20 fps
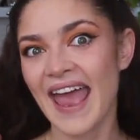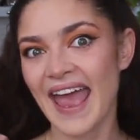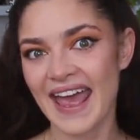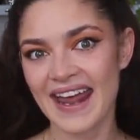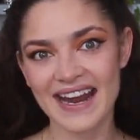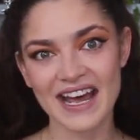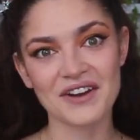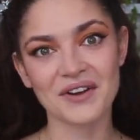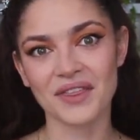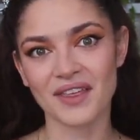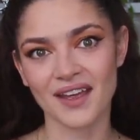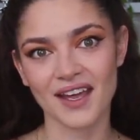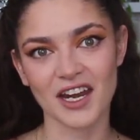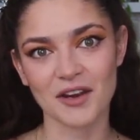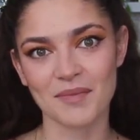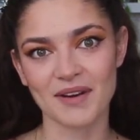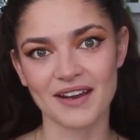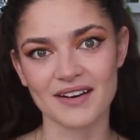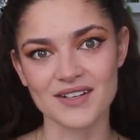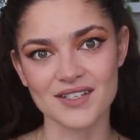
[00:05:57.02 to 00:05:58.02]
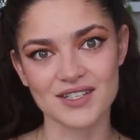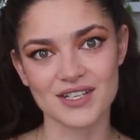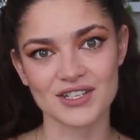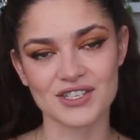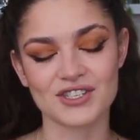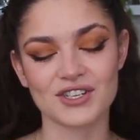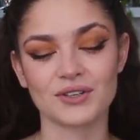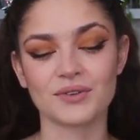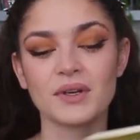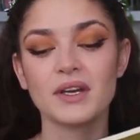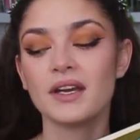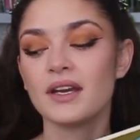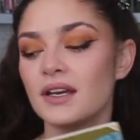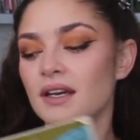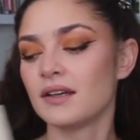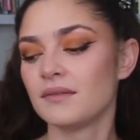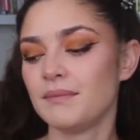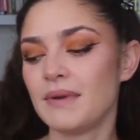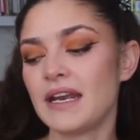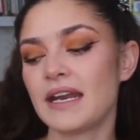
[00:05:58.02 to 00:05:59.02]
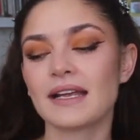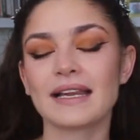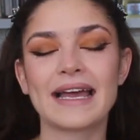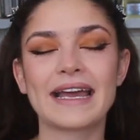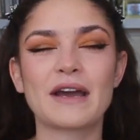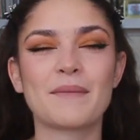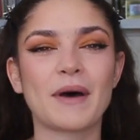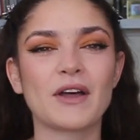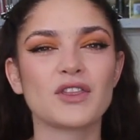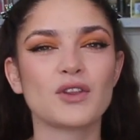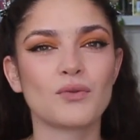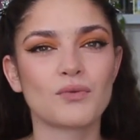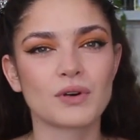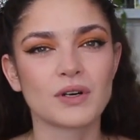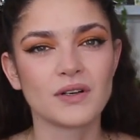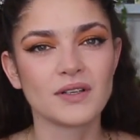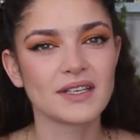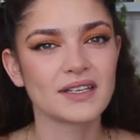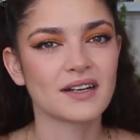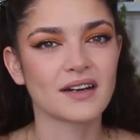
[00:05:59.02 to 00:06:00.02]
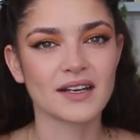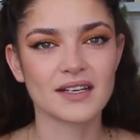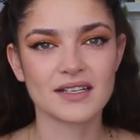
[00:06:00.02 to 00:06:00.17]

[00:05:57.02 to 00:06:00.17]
and I don't think anybody else does too. Meaning like about the world and our